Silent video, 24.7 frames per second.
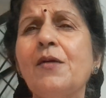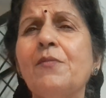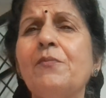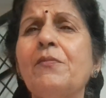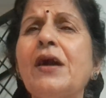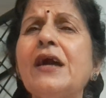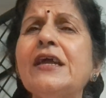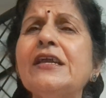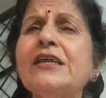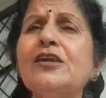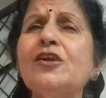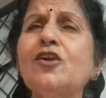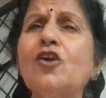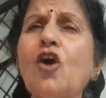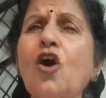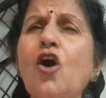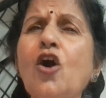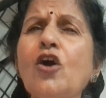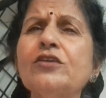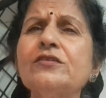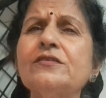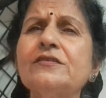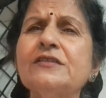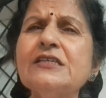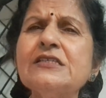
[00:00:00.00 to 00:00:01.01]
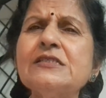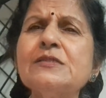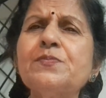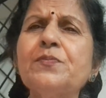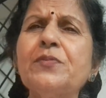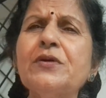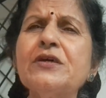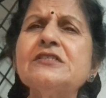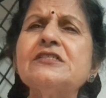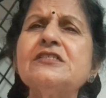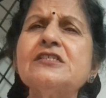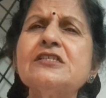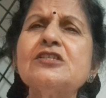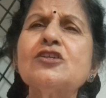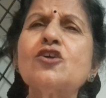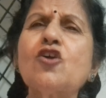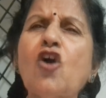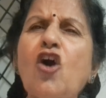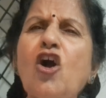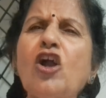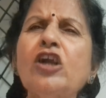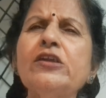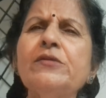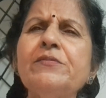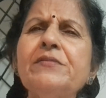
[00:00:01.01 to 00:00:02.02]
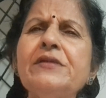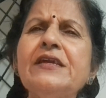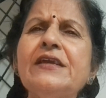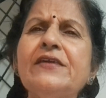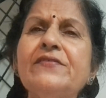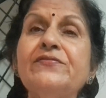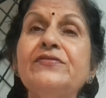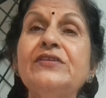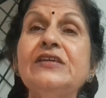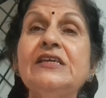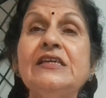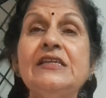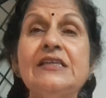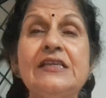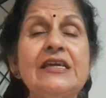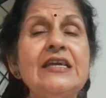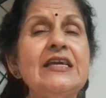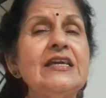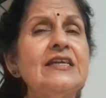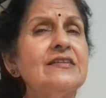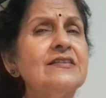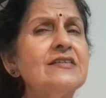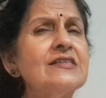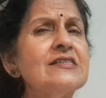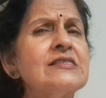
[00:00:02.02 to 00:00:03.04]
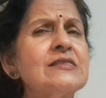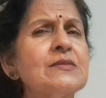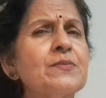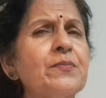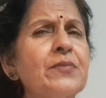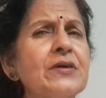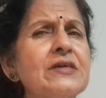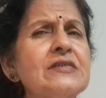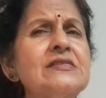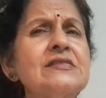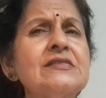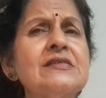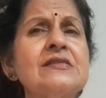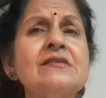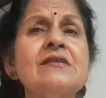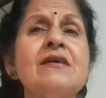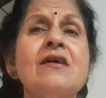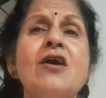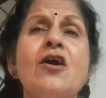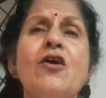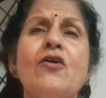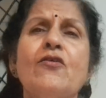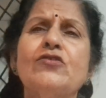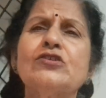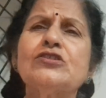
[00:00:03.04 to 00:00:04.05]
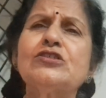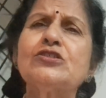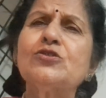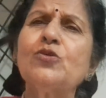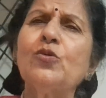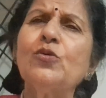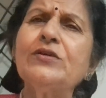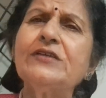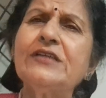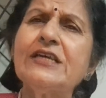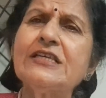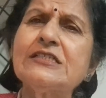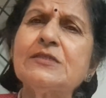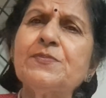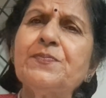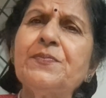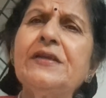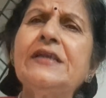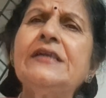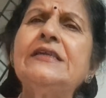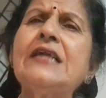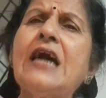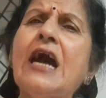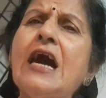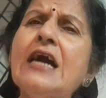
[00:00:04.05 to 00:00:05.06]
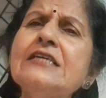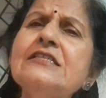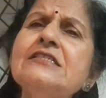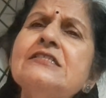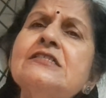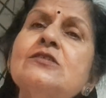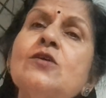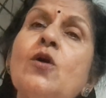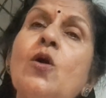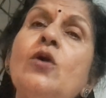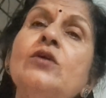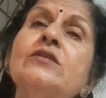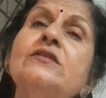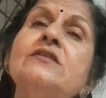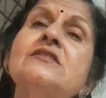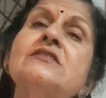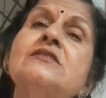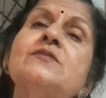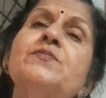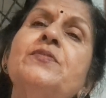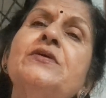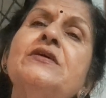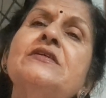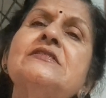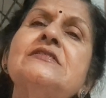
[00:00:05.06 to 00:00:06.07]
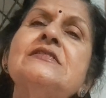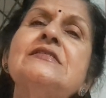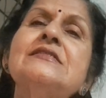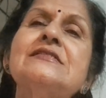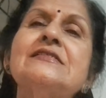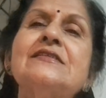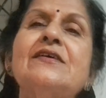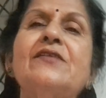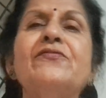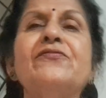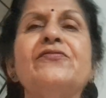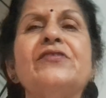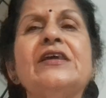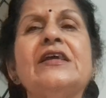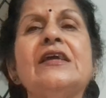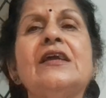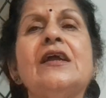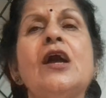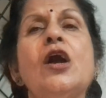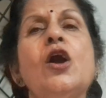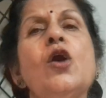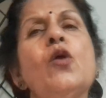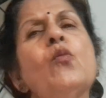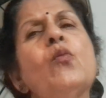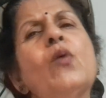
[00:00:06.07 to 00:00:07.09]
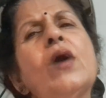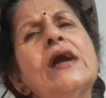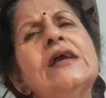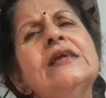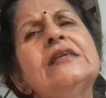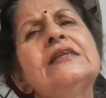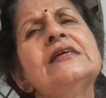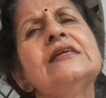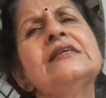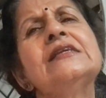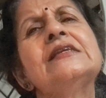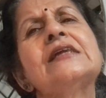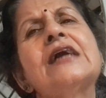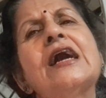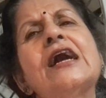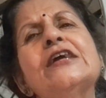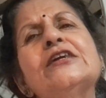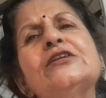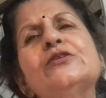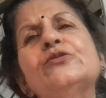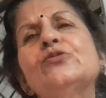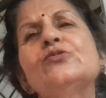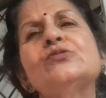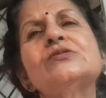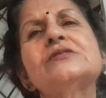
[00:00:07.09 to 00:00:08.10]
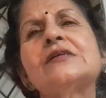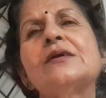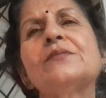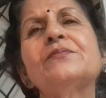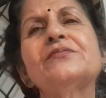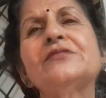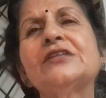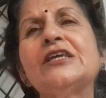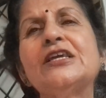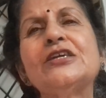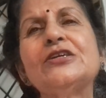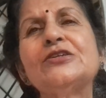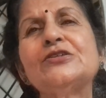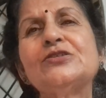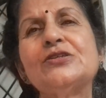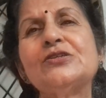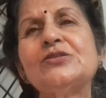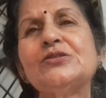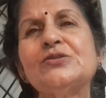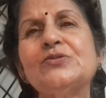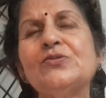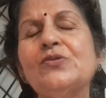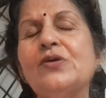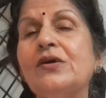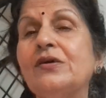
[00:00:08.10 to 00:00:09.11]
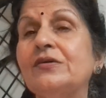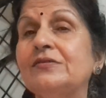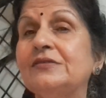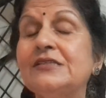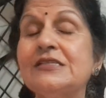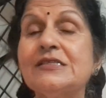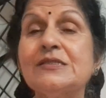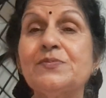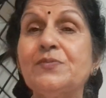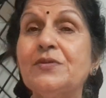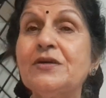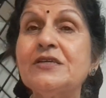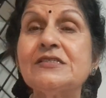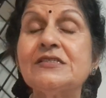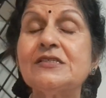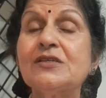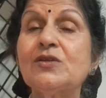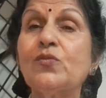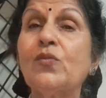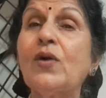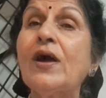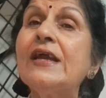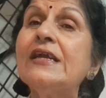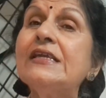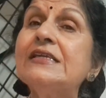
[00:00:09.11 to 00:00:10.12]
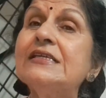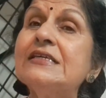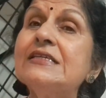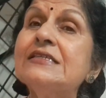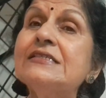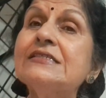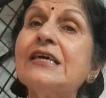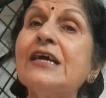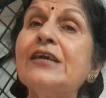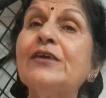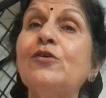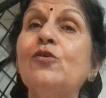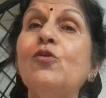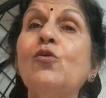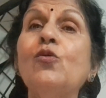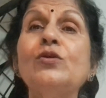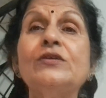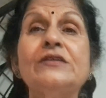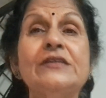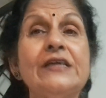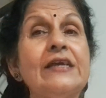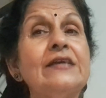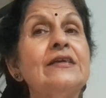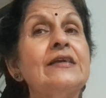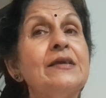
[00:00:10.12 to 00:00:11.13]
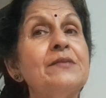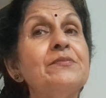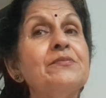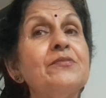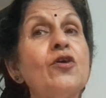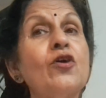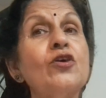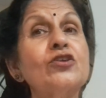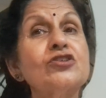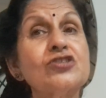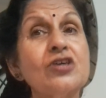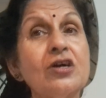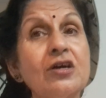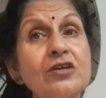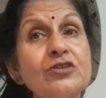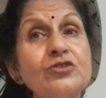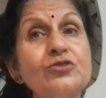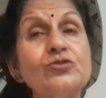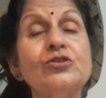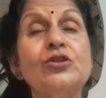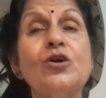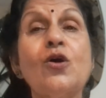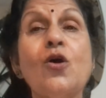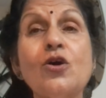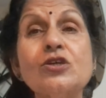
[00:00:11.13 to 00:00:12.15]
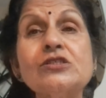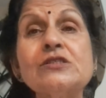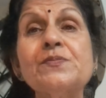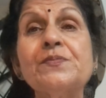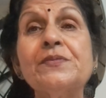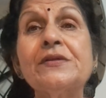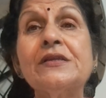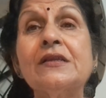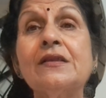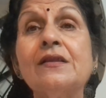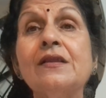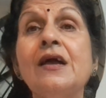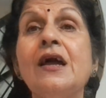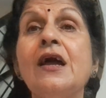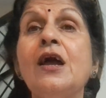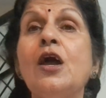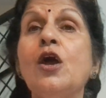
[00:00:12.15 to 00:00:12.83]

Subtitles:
My God, this person called me every day. This person was so desperate. I saw this person suffering. Why didn't I do something to this person? Why didn't I go take him or her to the hospital?